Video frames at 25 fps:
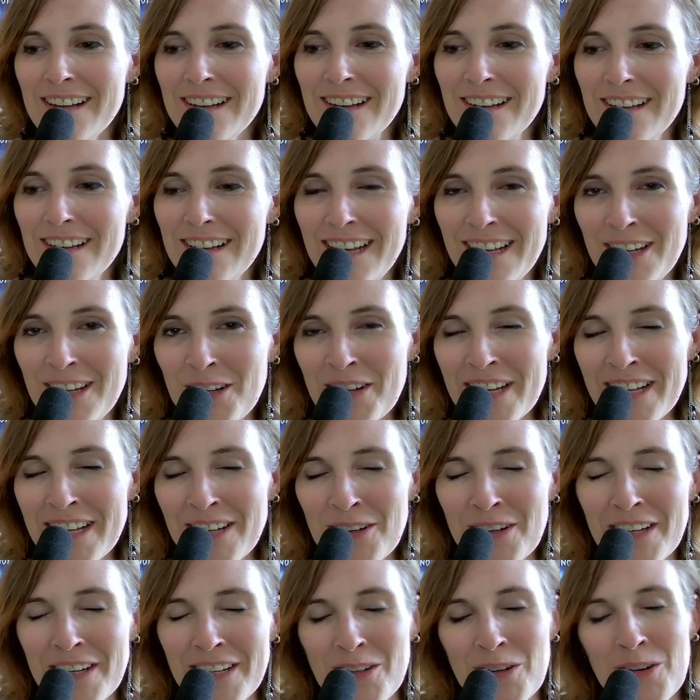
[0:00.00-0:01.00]
Hello, hello,
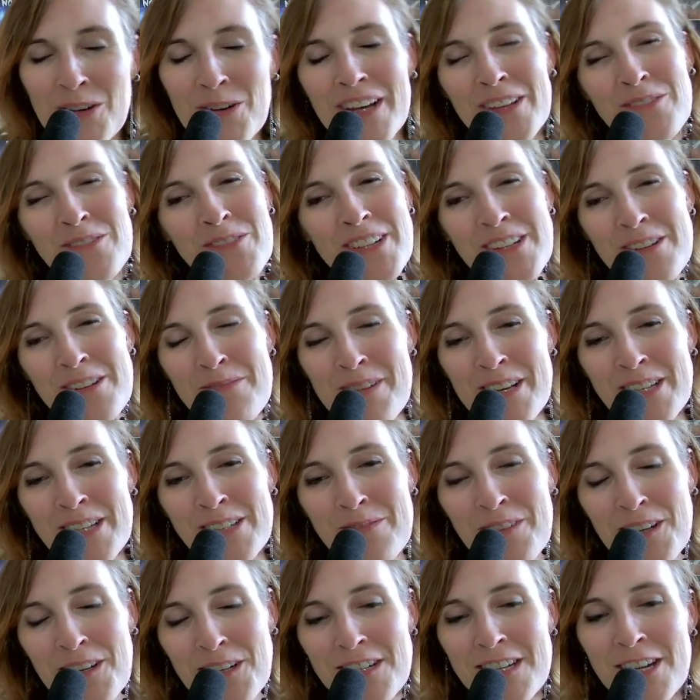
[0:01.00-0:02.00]
hello, and welcome back to
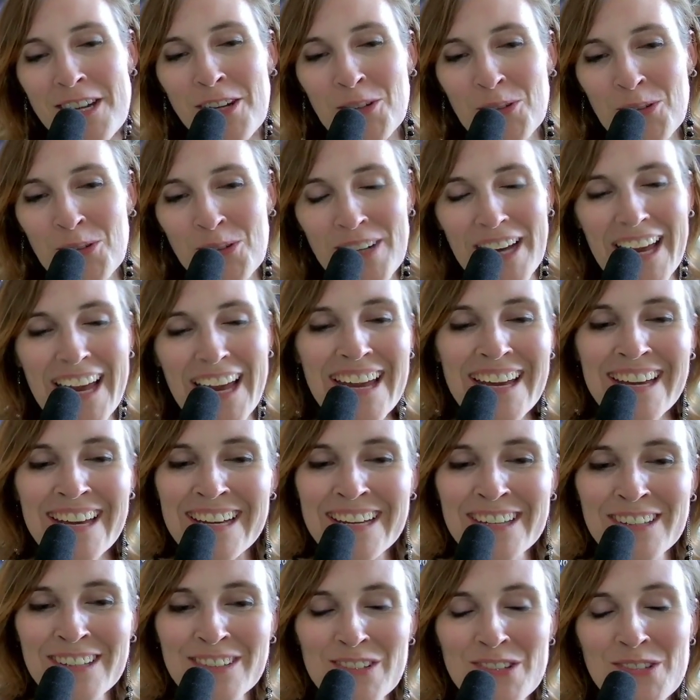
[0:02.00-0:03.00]
my channel.
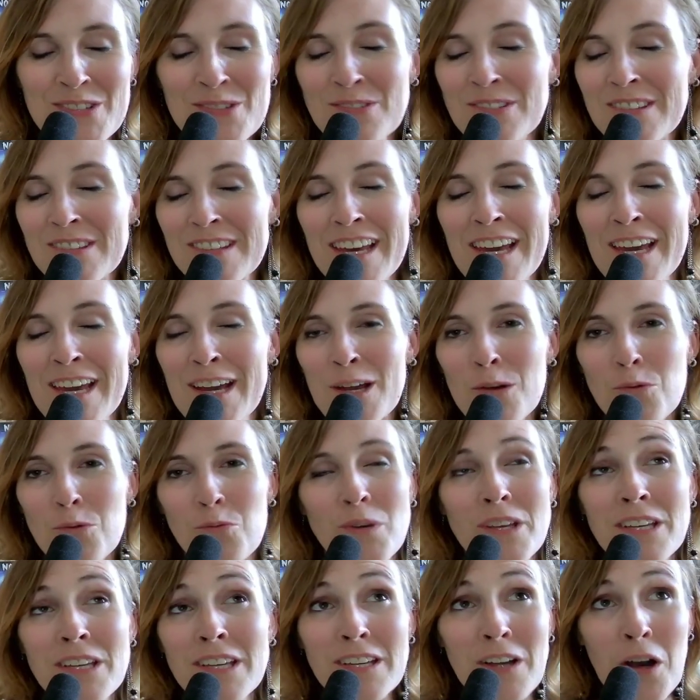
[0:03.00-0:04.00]
And today
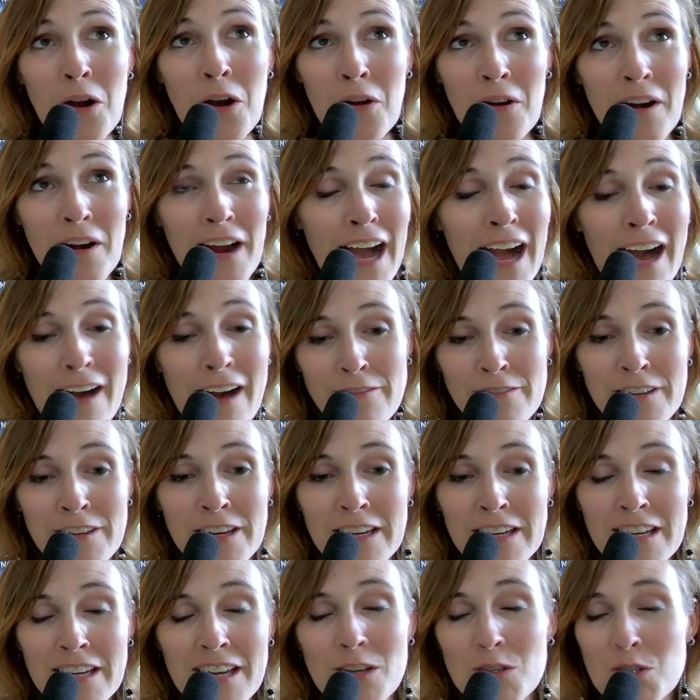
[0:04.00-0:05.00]
we are
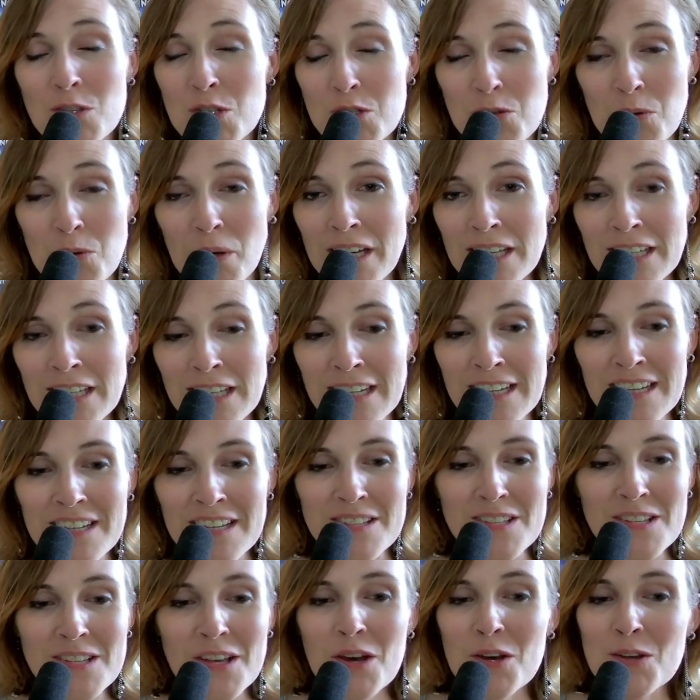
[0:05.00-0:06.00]
having Stray
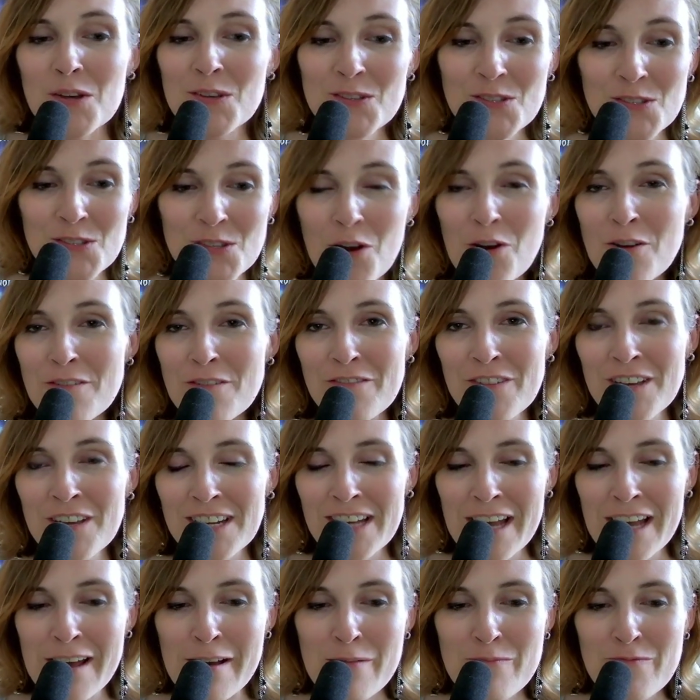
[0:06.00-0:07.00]
Kids Surfin
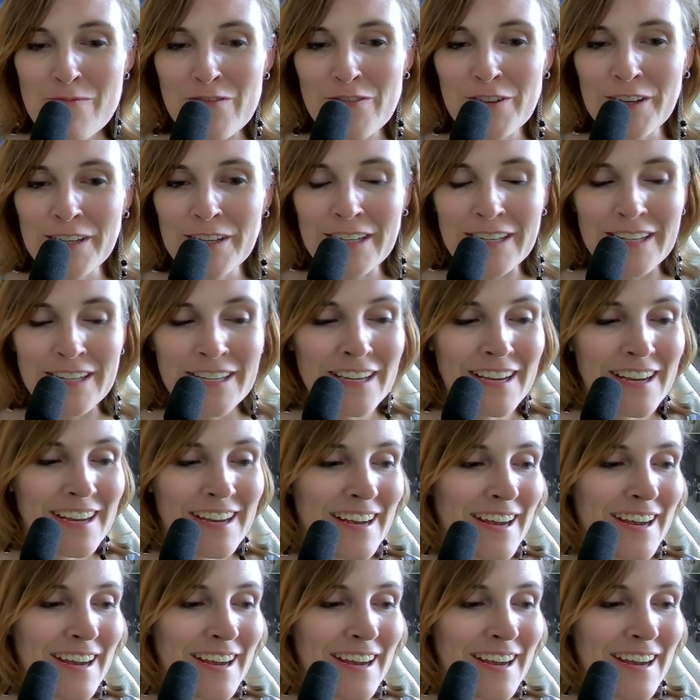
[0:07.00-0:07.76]
MV.